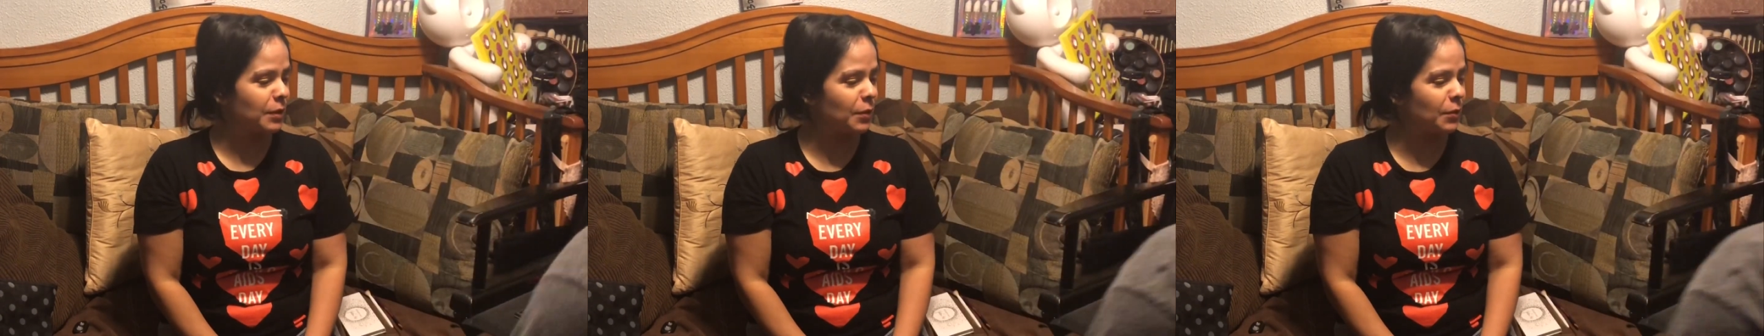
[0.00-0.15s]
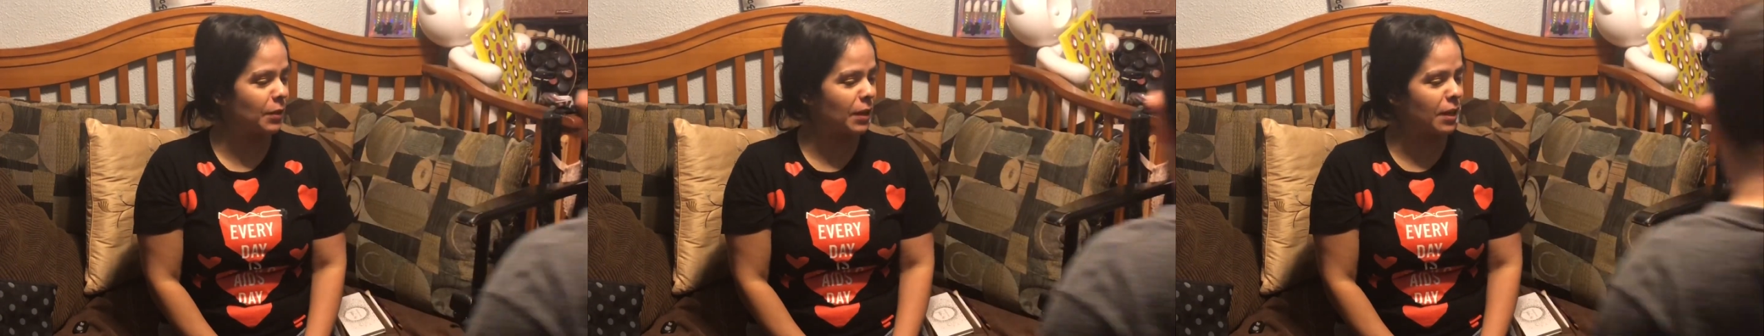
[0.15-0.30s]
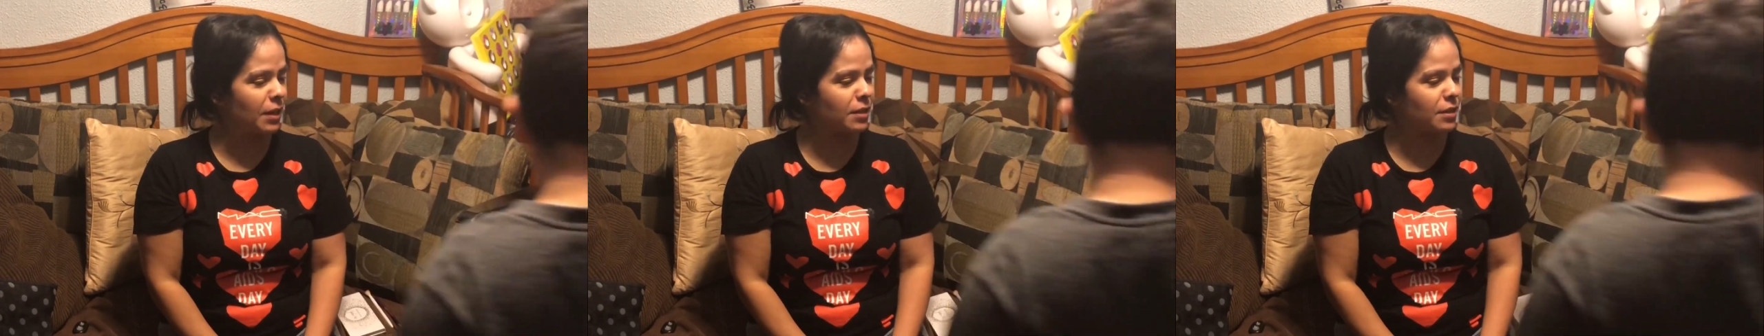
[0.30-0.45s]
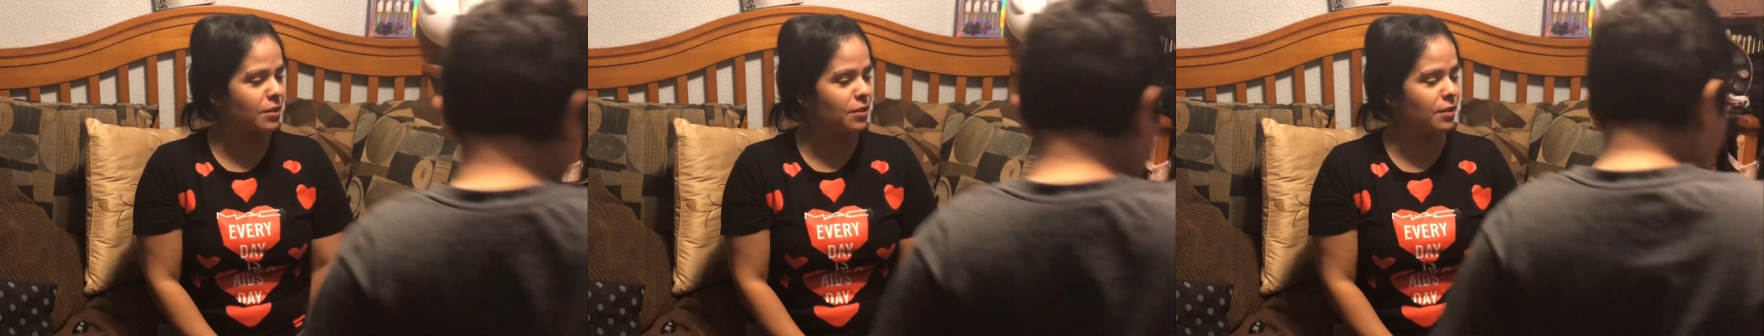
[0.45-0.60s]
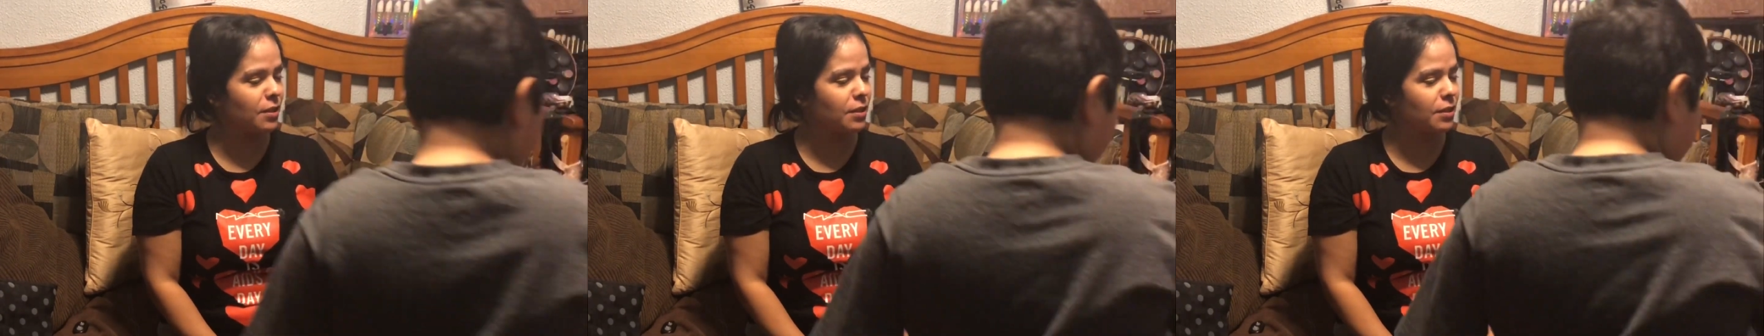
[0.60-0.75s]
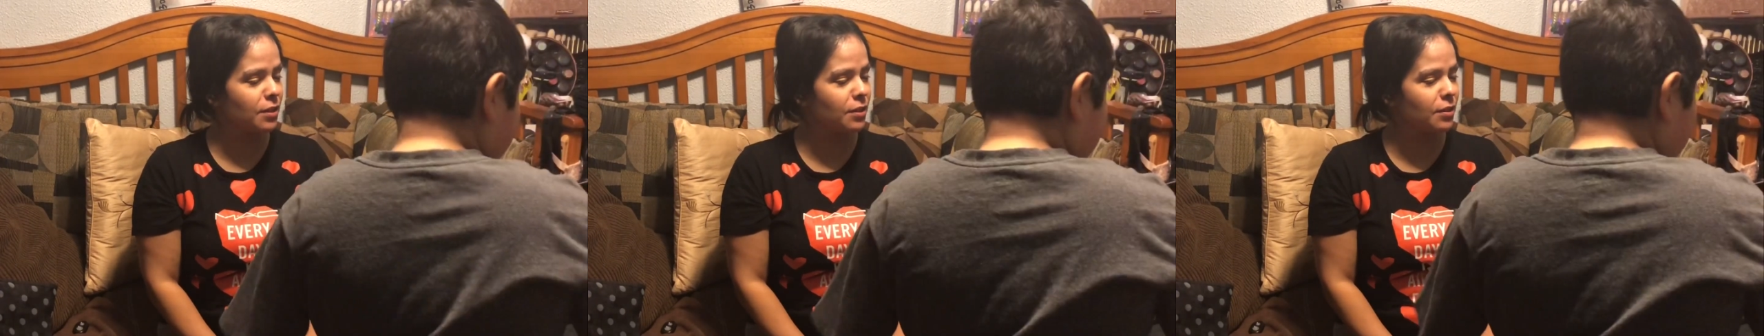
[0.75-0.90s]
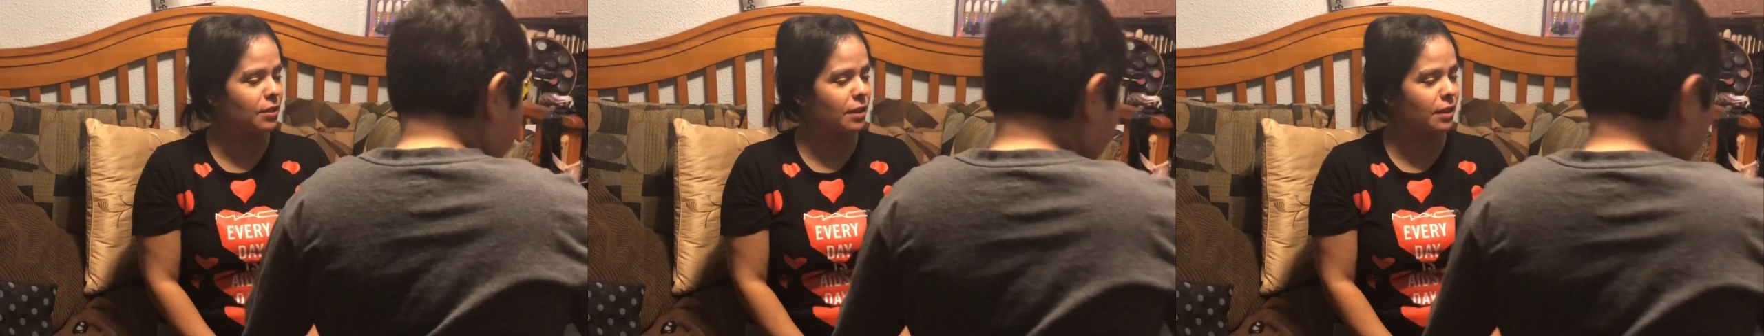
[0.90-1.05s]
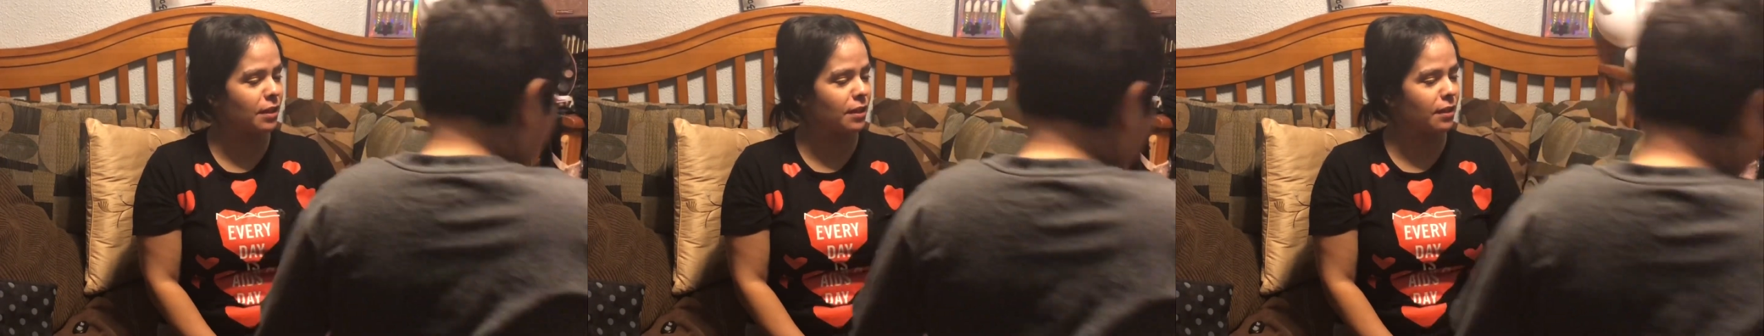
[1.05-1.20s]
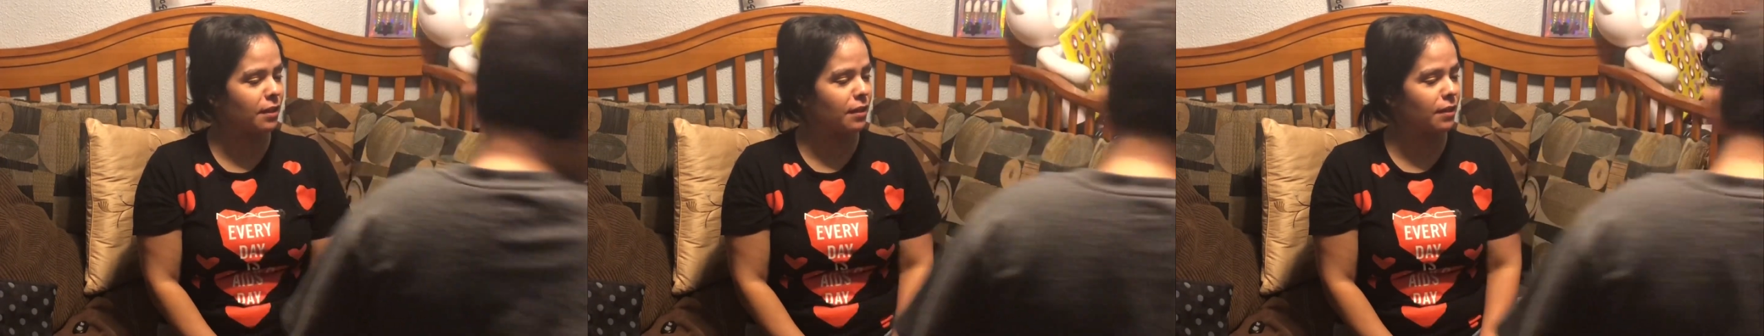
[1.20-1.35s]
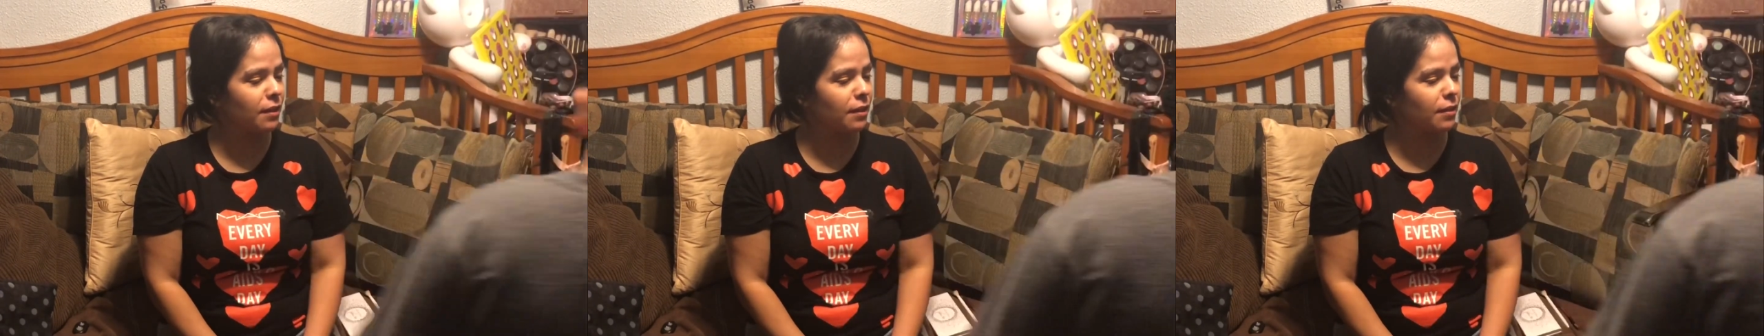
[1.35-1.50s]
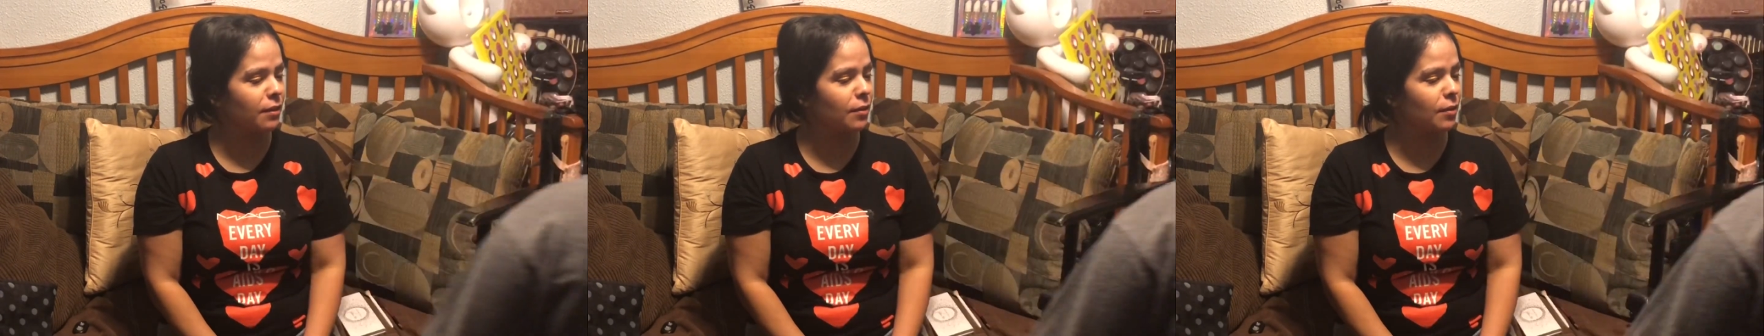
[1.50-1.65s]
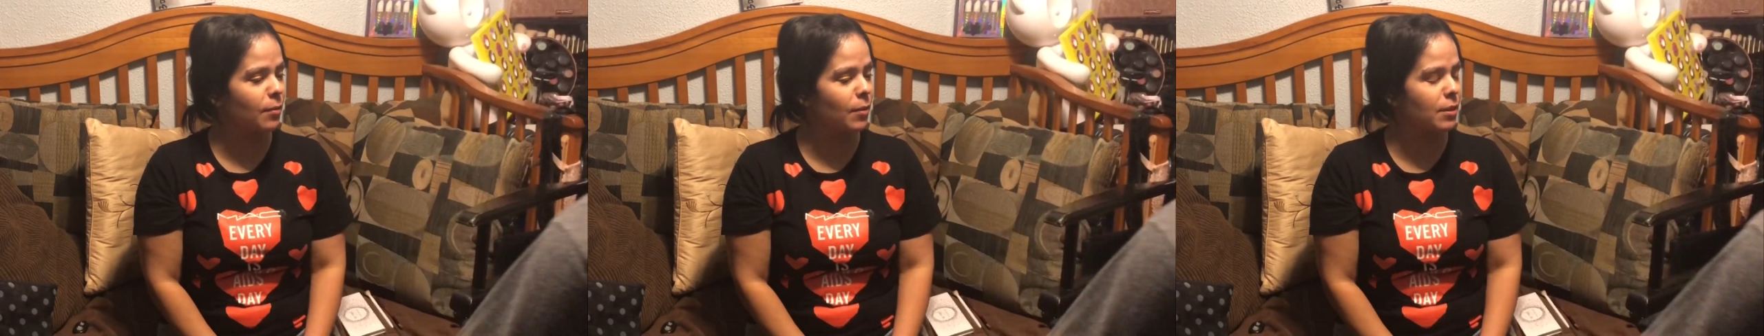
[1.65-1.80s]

What else do you think you need? What